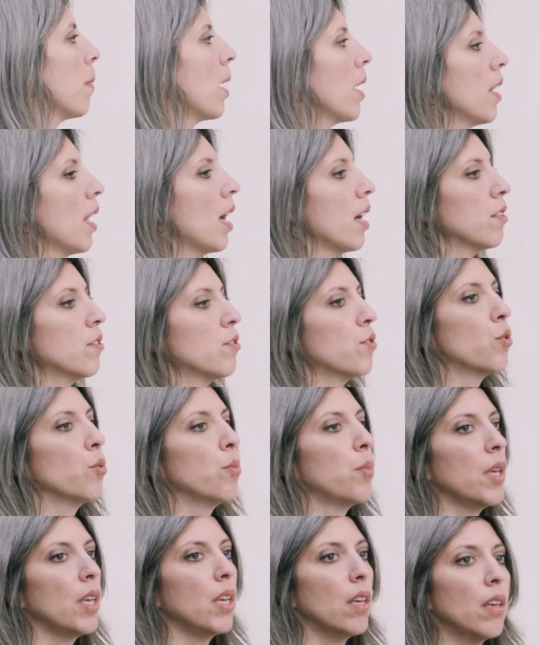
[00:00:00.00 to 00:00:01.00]
my lights to
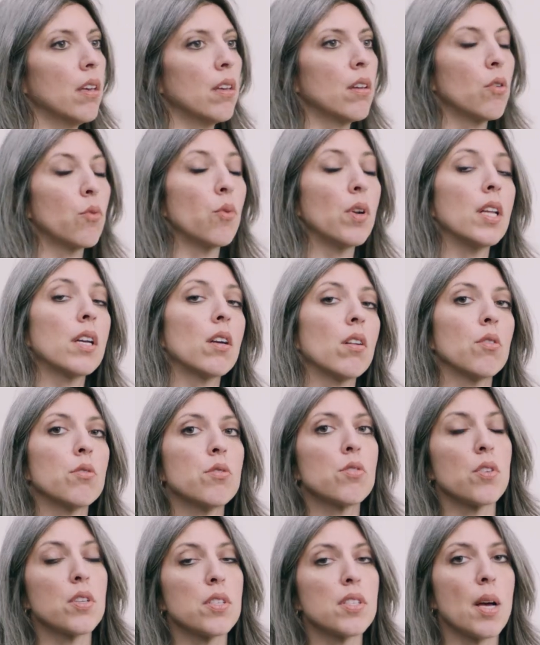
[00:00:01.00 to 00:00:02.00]
be really
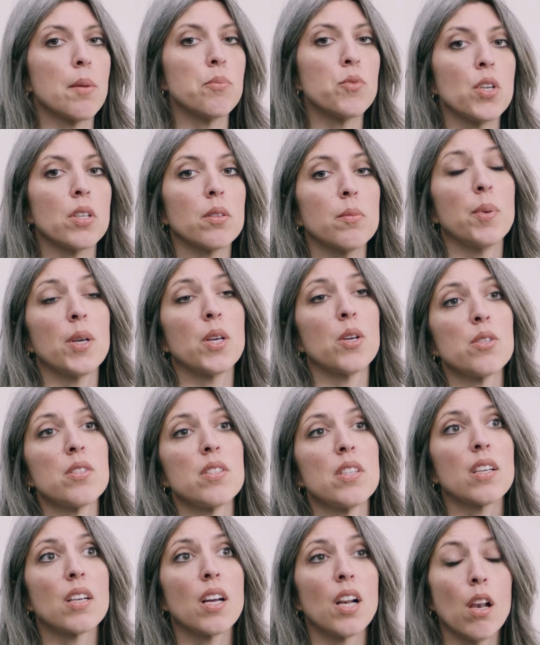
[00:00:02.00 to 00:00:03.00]
close to the subject, because
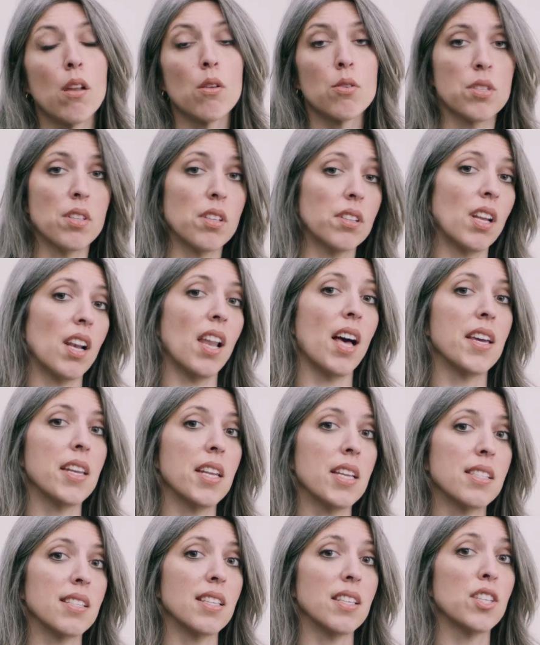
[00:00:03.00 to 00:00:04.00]
the closer the light
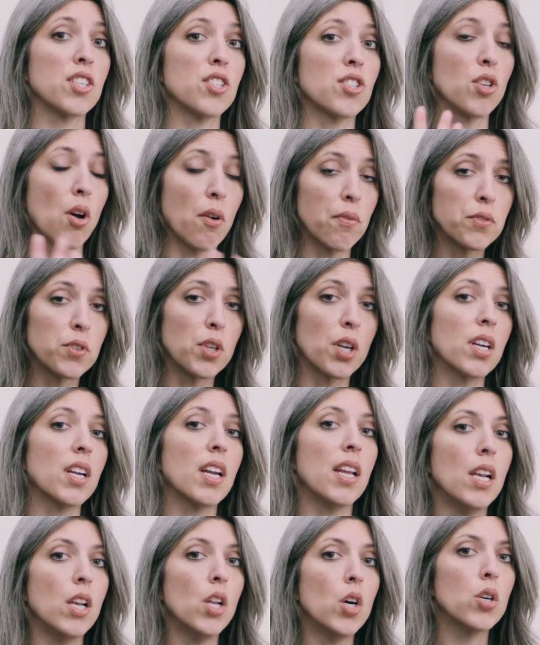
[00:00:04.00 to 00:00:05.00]
is and the softer
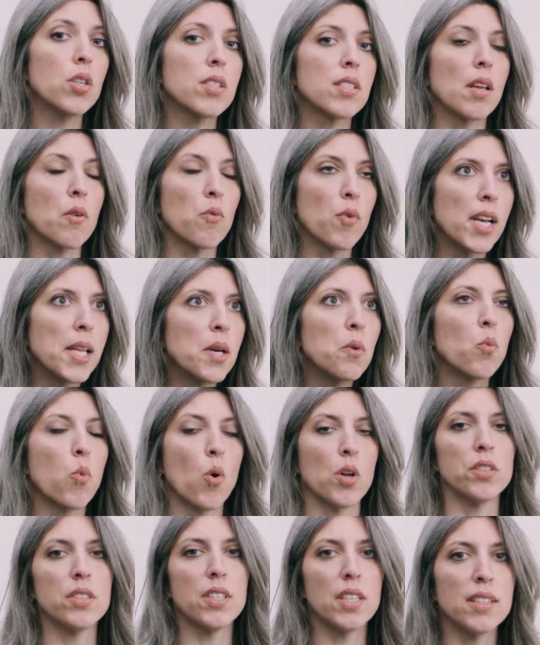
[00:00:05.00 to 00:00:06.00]
it looks, I really
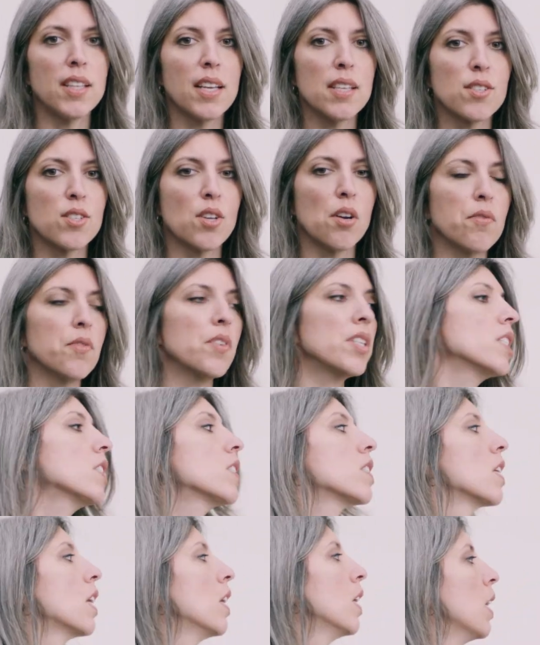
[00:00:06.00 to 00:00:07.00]
wanted that
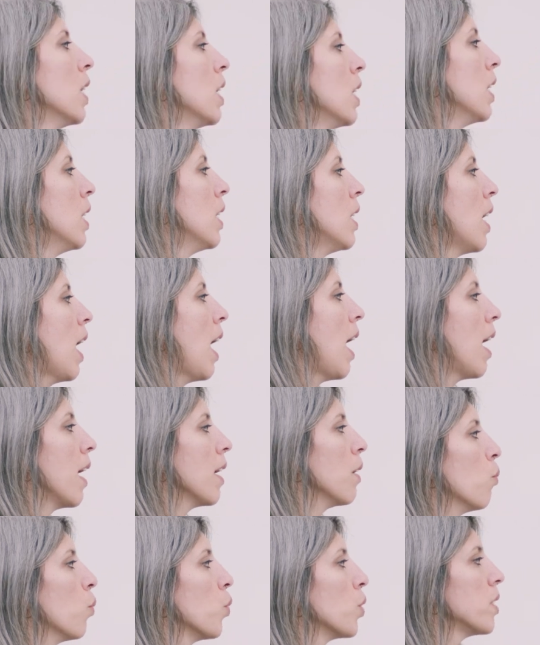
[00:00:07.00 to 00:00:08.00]
softness.
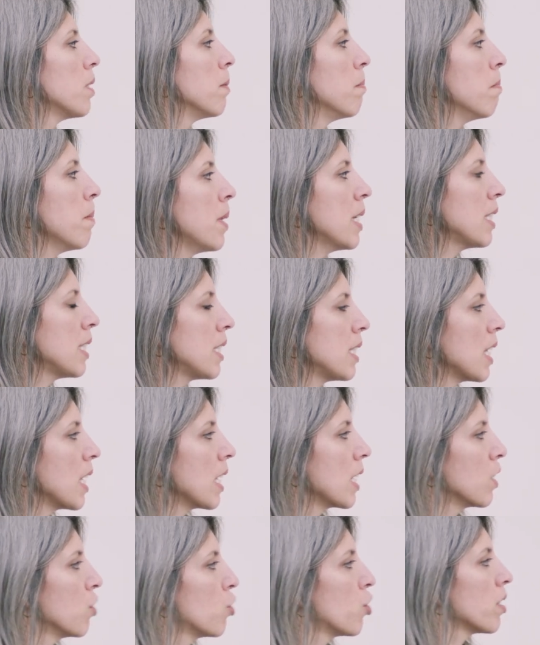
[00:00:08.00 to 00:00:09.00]
I was
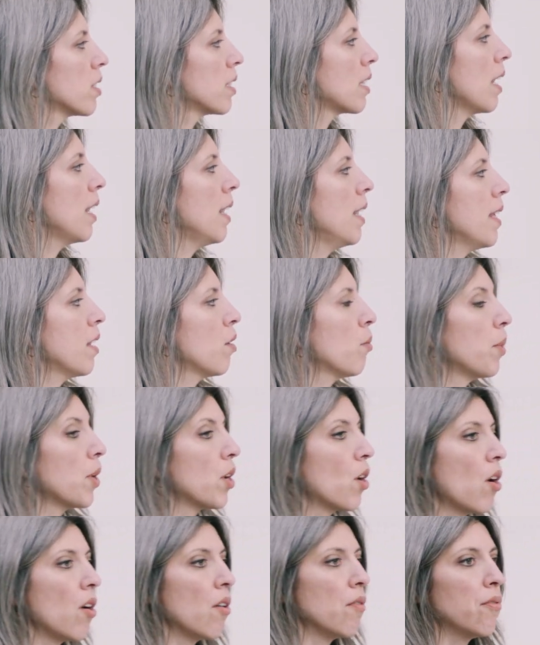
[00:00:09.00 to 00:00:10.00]
missing just a little bit
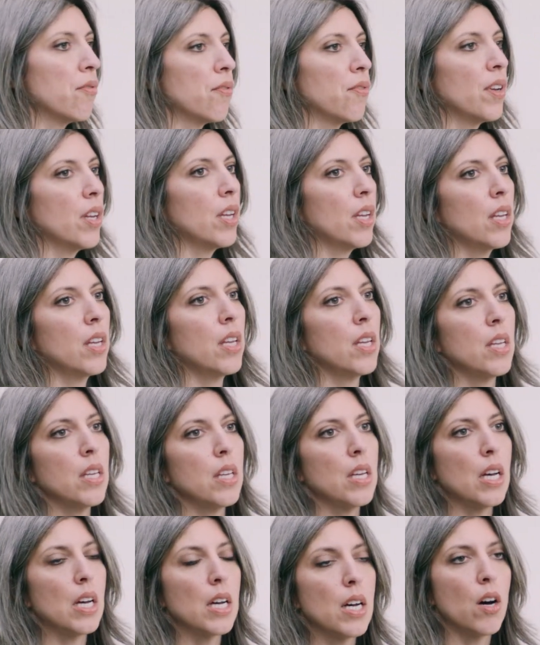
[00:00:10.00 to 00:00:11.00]
of
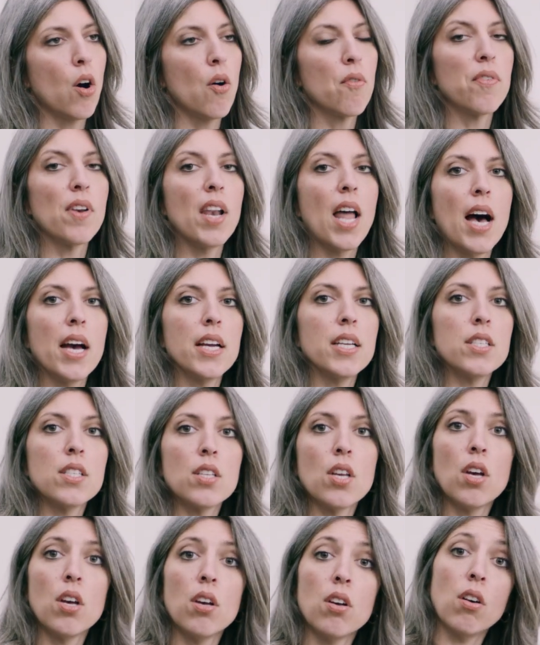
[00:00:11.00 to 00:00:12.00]

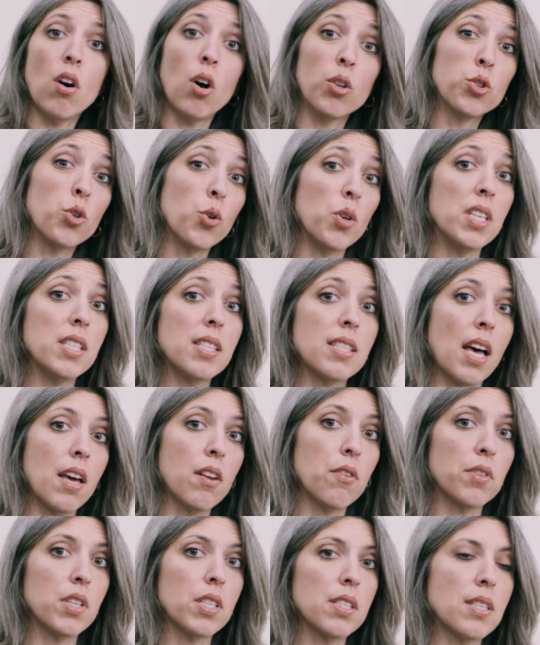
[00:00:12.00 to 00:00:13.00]
light onto this side of the